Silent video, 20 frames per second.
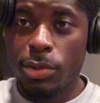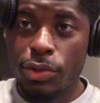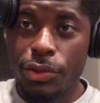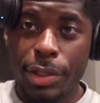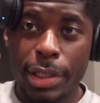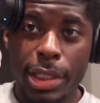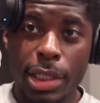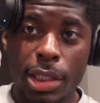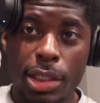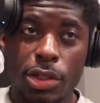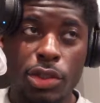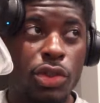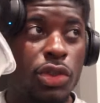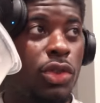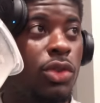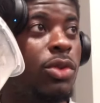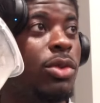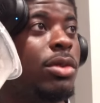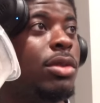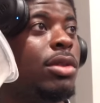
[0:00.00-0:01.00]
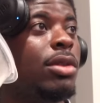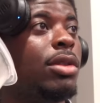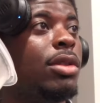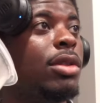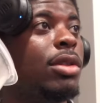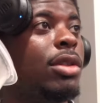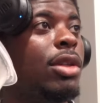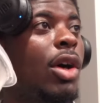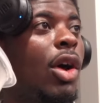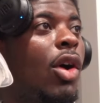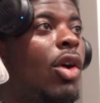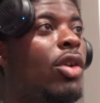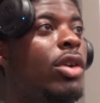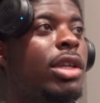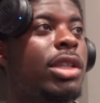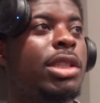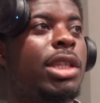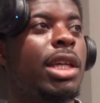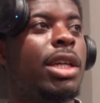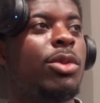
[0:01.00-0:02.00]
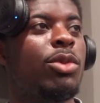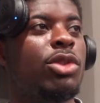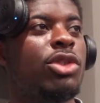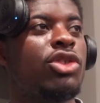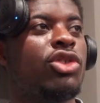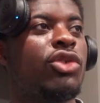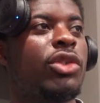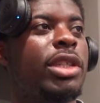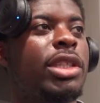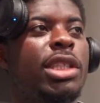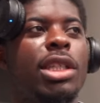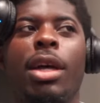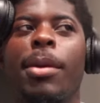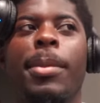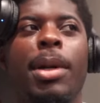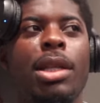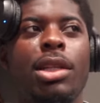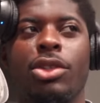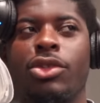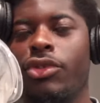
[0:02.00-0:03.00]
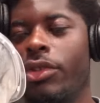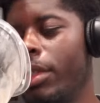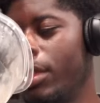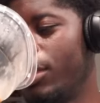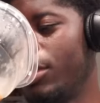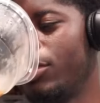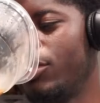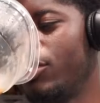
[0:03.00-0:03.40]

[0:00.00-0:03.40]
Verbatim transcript: Drinking the juice. Oh, it said it was trenchy. I'm about to drink the